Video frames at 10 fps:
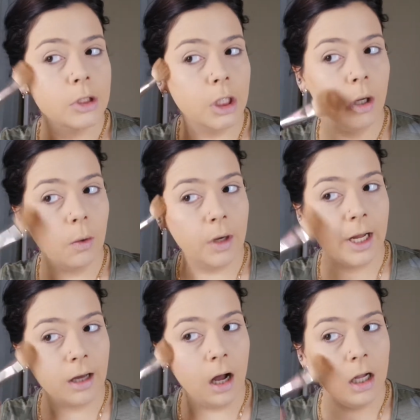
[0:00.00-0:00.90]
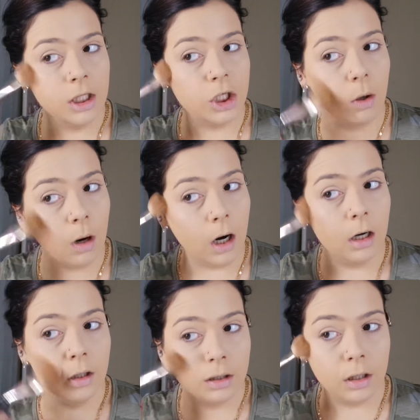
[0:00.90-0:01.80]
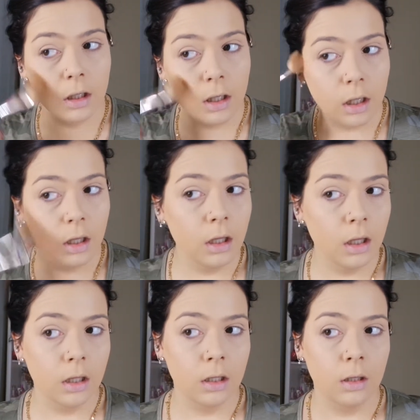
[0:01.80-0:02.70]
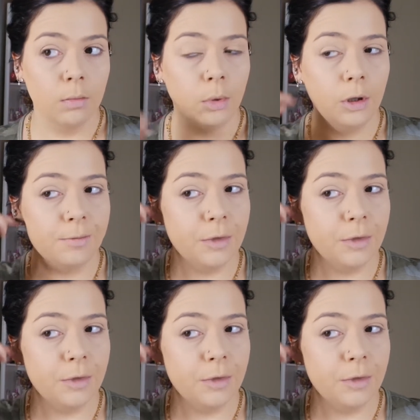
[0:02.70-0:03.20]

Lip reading: So when I contour, pretty